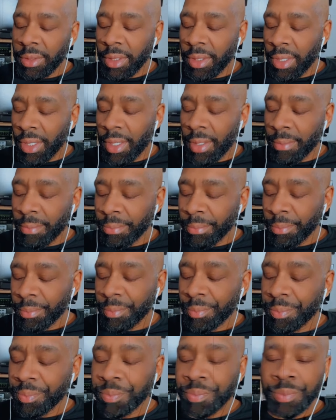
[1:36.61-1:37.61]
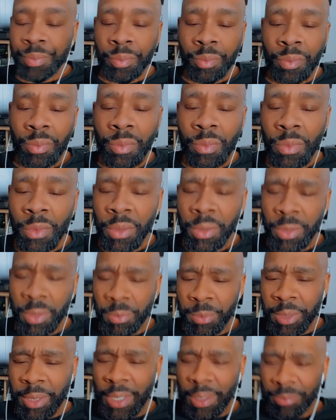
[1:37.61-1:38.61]
Did
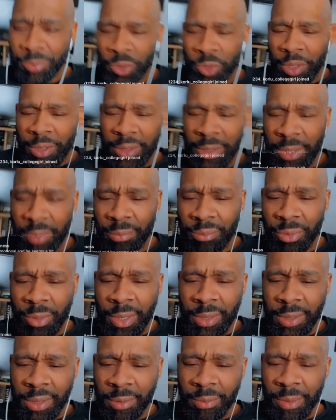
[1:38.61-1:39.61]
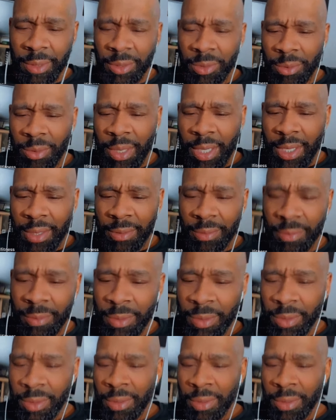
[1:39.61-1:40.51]
we come dressed to impress? Did we do that?